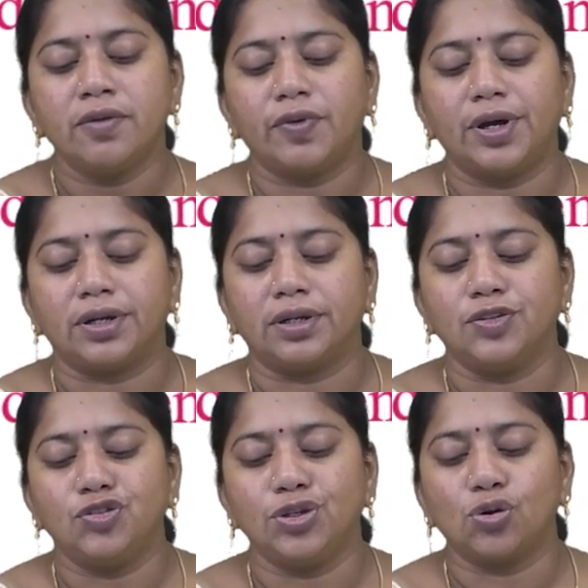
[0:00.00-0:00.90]

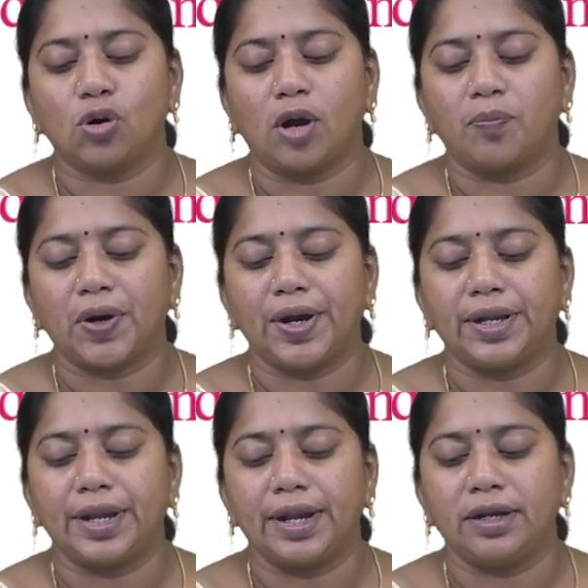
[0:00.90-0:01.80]
for zero
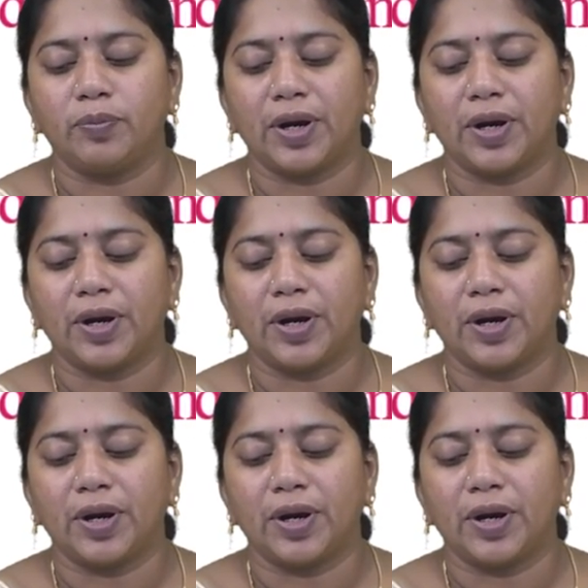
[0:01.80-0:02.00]
applied gate